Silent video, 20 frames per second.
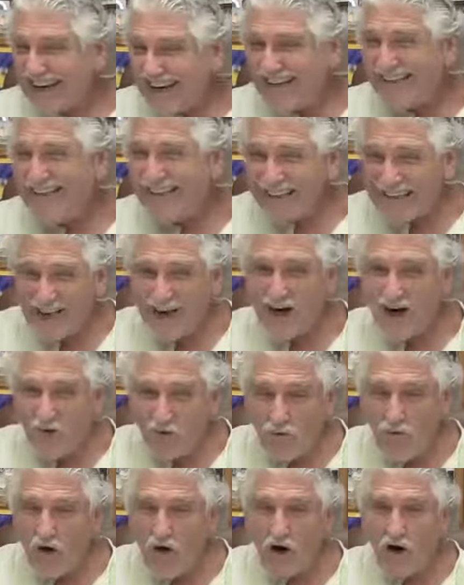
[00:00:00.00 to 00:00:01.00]
in the
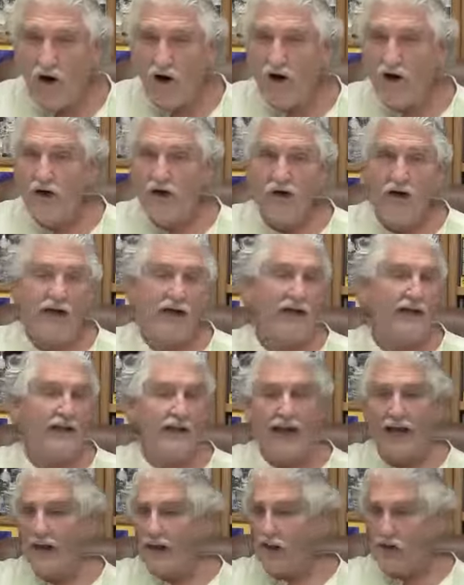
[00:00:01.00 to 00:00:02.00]
gut wall, and
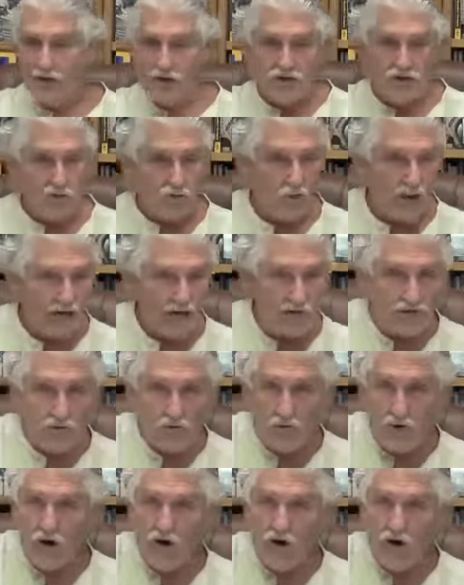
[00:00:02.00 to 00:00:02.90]
that includes rectal